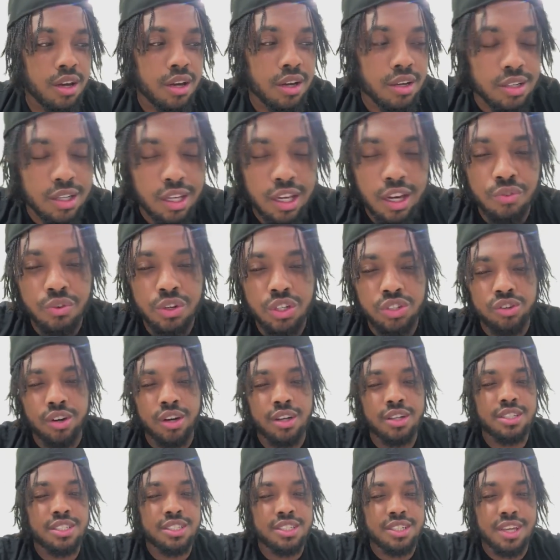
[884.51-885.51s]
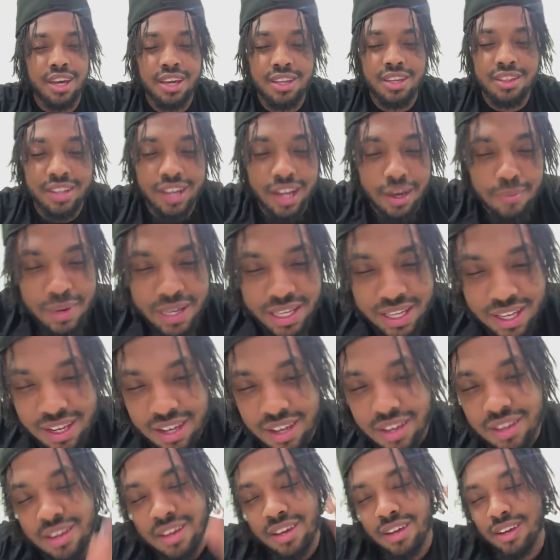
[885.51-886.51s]
Now we trying to say
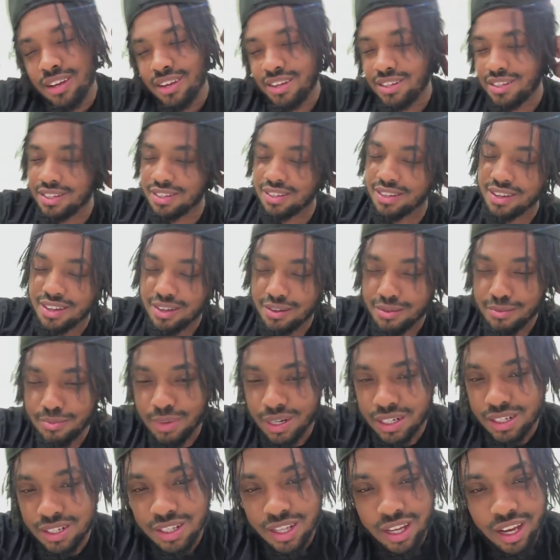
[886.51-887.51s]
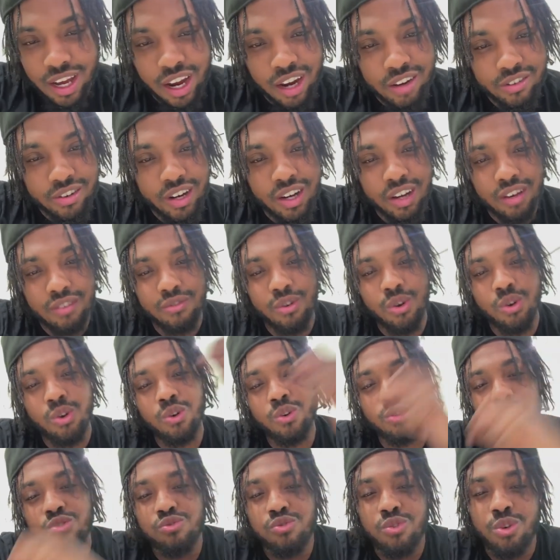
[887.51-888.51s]
Lamborghinis, McLaren,
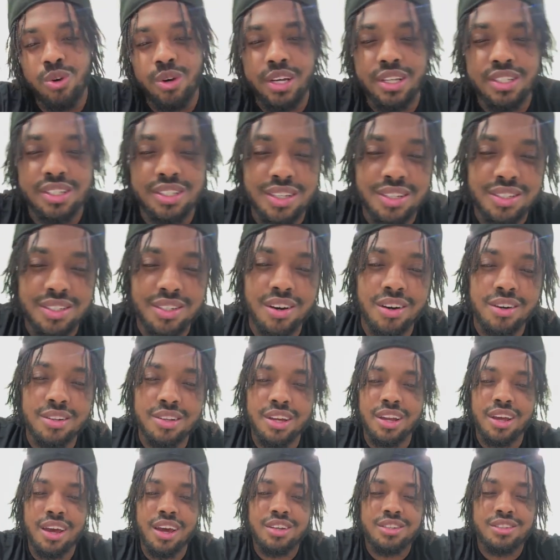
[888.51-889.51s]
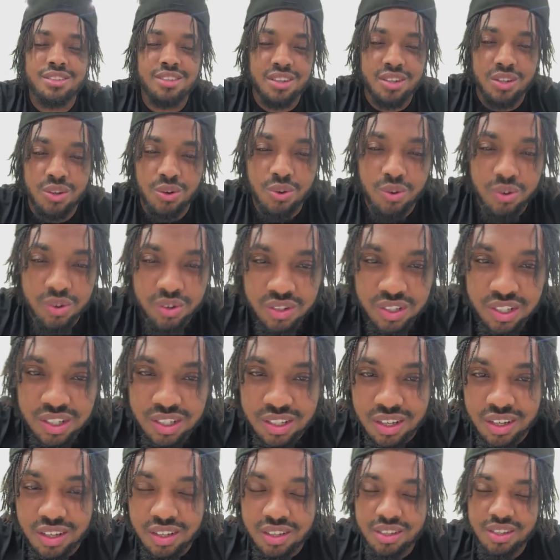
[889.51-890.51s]
Rolls Royces, all that extra cool
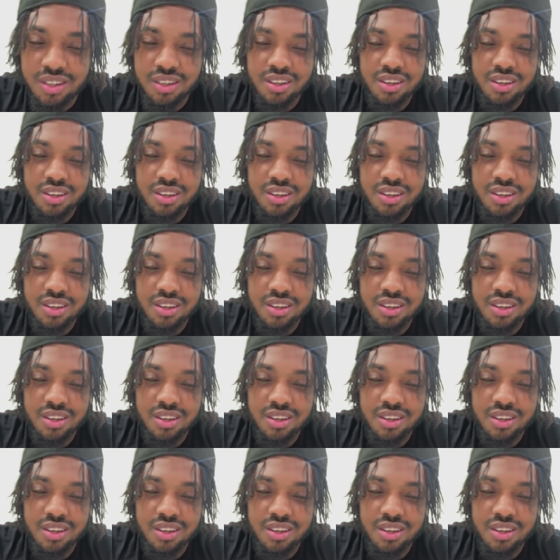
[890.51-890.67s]
shit.